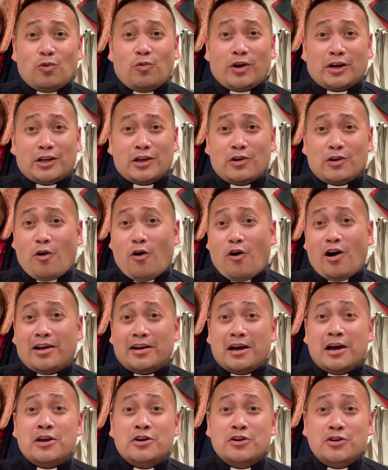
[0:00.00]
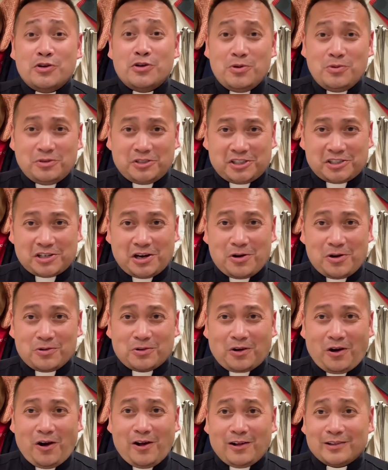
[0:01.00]
working on a new show
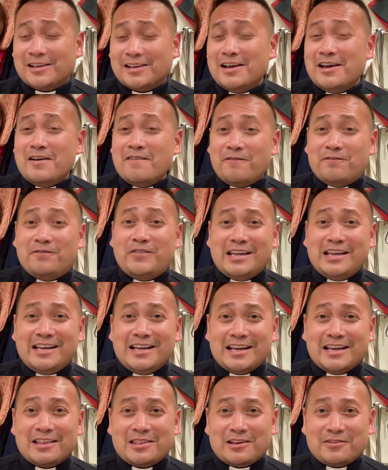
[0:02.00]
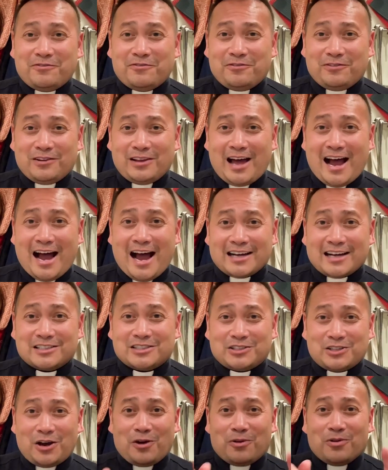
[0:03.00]
called Feeding the Flock.
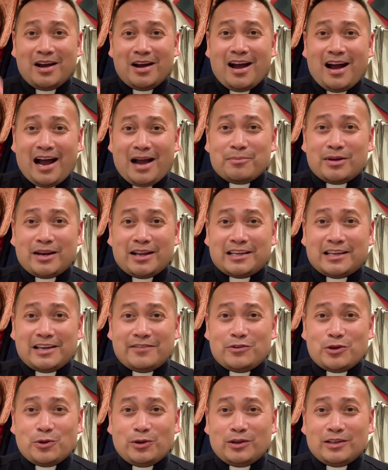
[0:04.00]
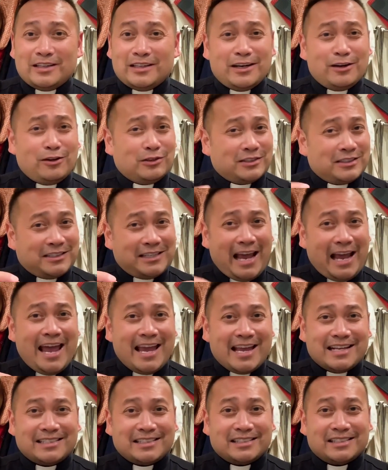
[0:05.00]
So I'm going to give you a little
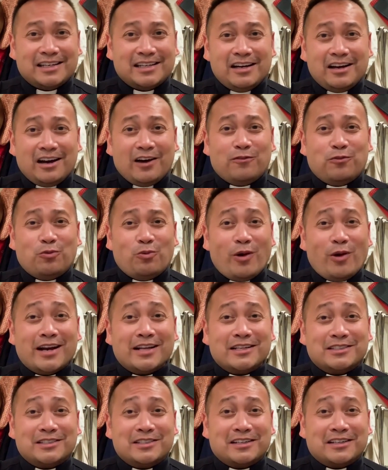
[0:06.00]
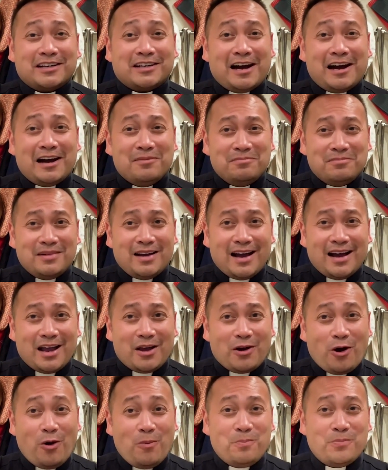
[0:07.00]
taste of what is to come. I
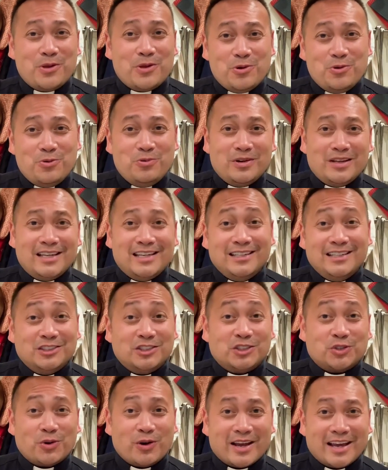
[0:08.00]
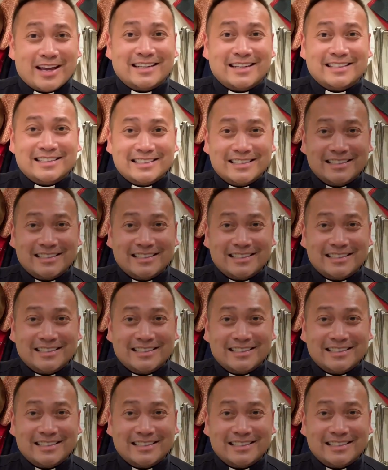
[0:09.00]
hope you enjoy it.